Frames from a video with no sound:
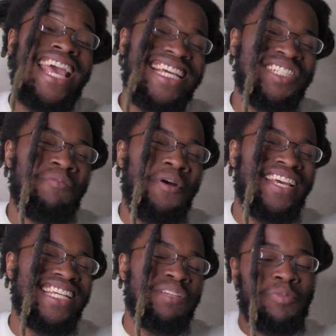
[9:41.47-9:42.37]
It's your boy,
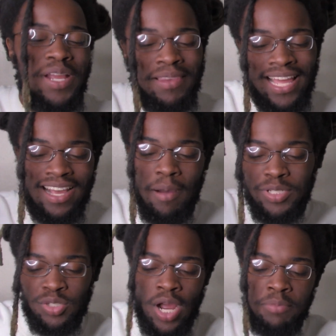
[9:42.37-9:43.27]
King Supreme. Like, comment,
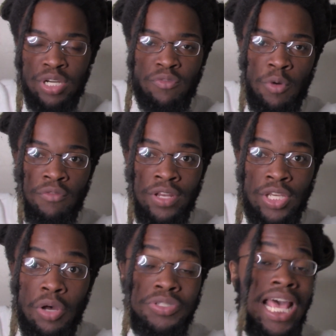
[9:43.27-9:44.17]
subscribe, share for more
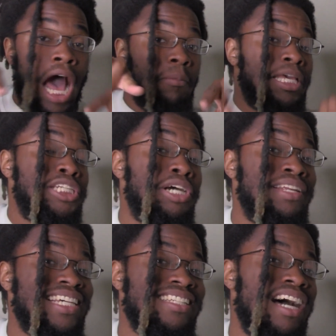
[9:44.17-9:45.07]
videos. I'm gonna catch y'all next time,